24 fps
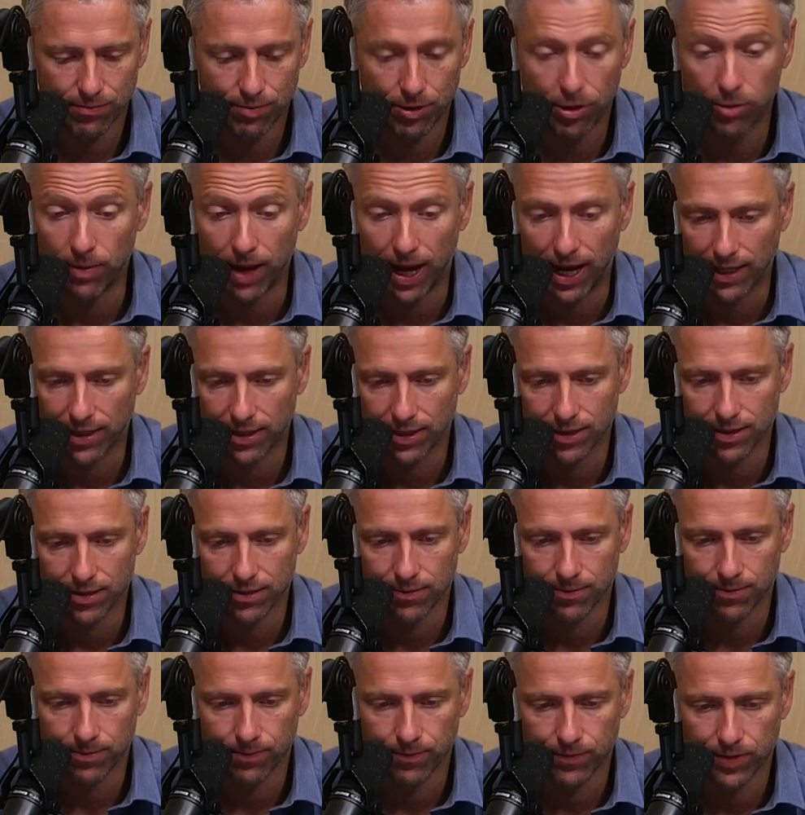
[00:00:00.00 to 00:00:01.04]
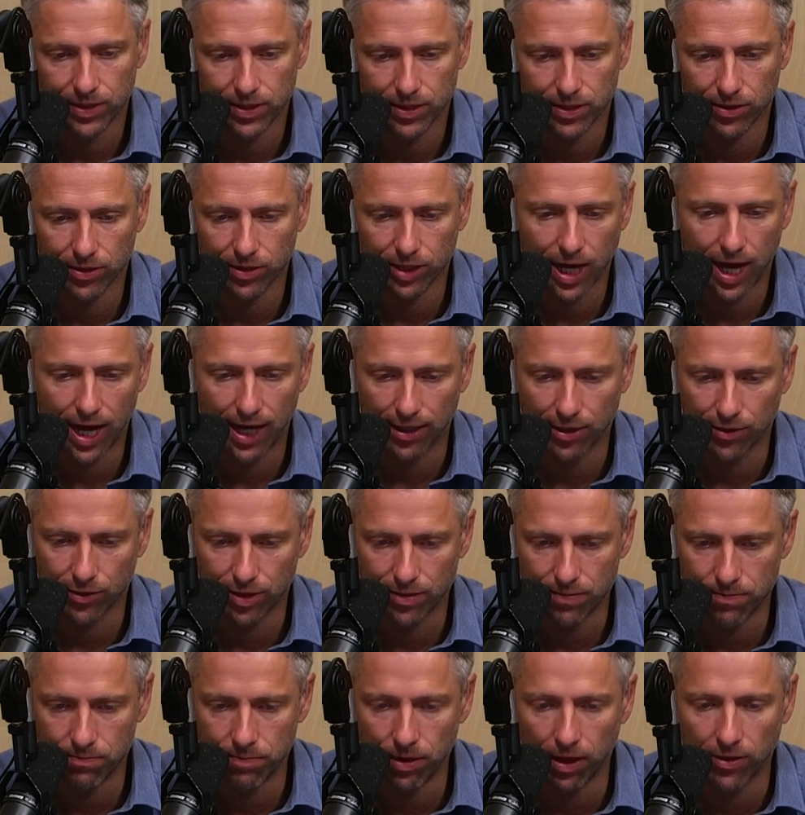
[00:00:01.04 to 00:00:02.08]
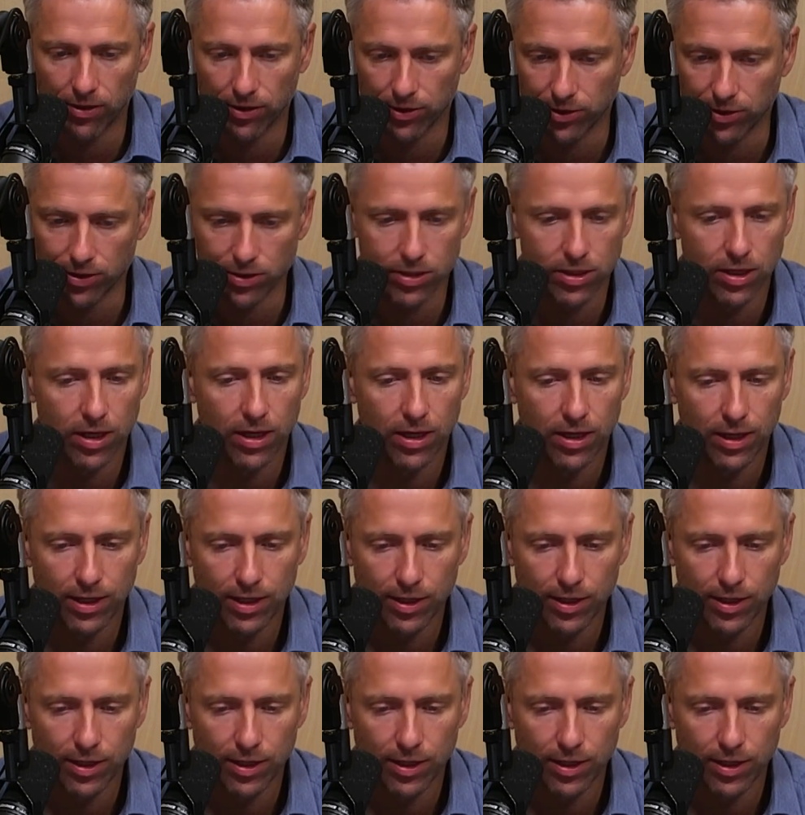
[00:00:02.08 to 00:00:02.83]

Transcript: pillboxes, these little concrete bunkers